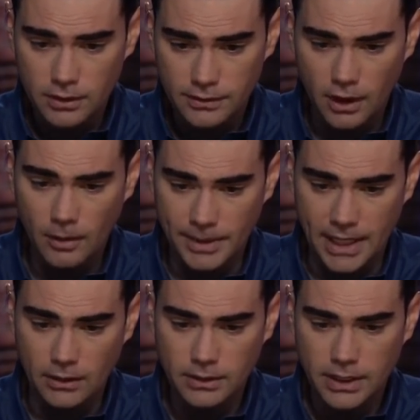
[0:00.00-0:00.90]
They're helping
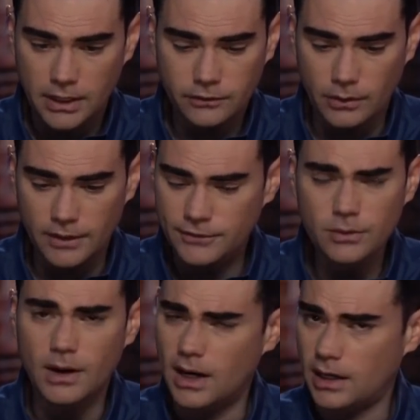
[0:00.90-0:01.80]
out. And so if
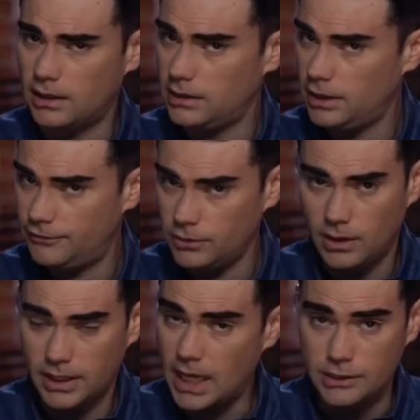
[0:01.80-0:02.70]
you are
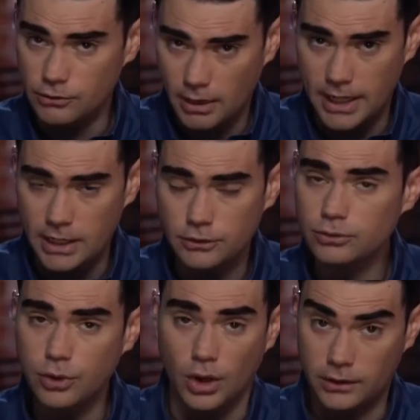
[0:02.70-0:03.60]
again, Ukraine, and you
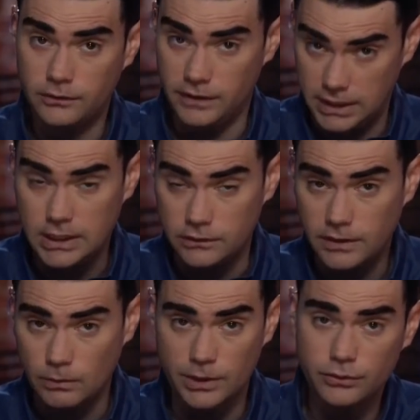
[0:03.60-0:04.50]
look to the
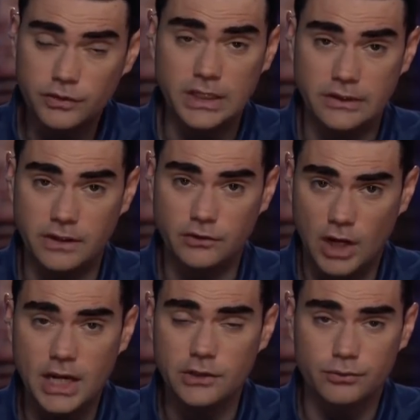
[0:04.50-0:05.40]
east and what you see is a
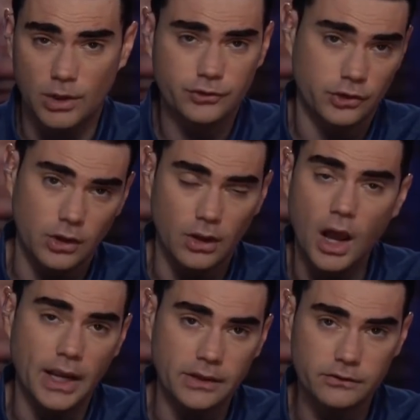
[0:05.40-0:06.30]
Chinese-Russian
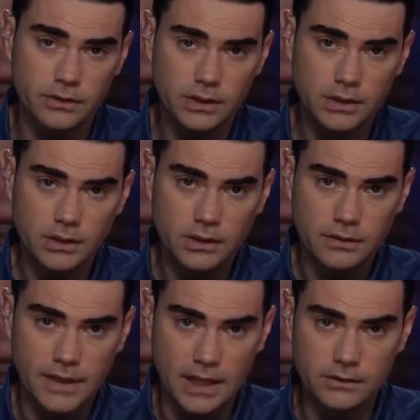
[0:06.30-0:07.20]
alliance
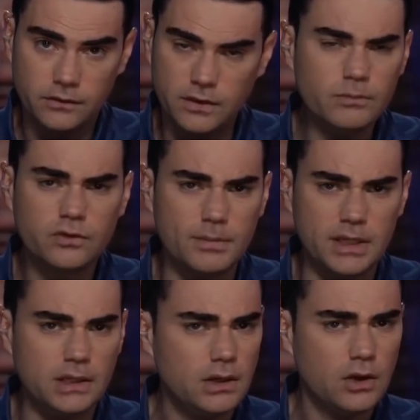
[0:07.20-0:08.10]
that seems to
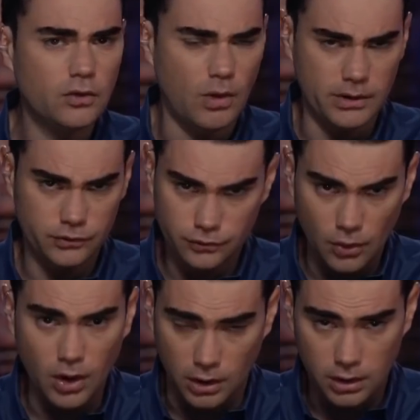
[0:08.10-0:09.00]
be growing
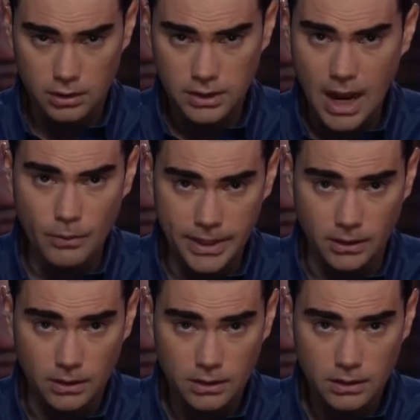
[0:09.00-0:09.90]
stronger, not
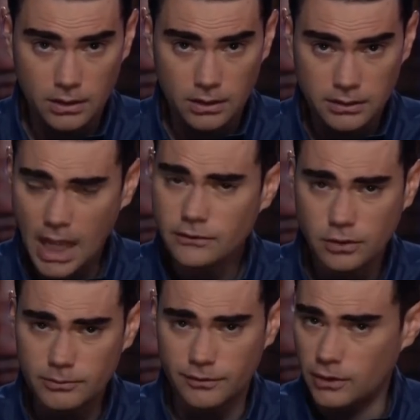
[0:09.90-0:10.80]
weaker. Not in
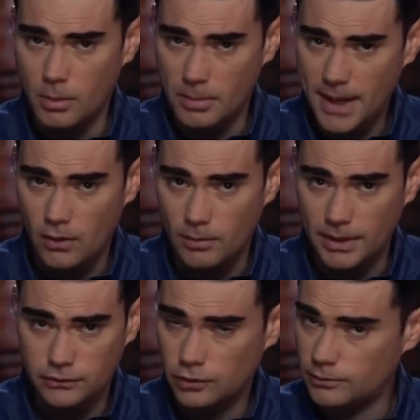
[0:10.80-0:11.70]
terms of global power,
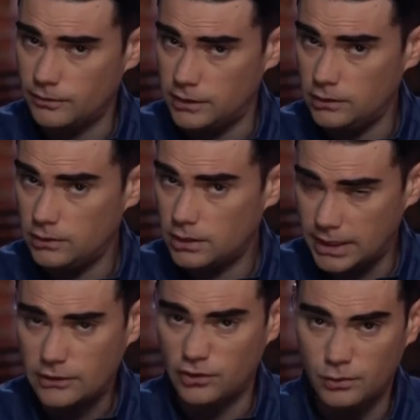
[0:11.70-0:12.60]
but in terms of the
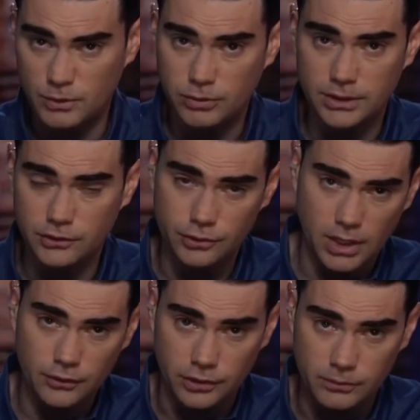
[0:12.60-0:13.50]
connections between the two
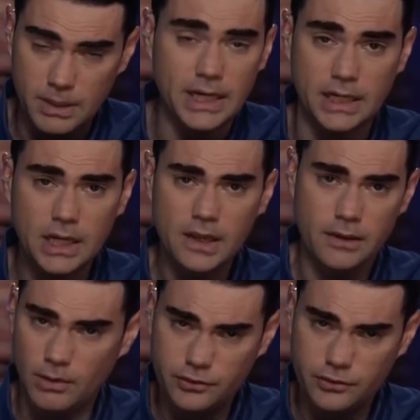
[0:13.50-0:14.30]
countries, meaning that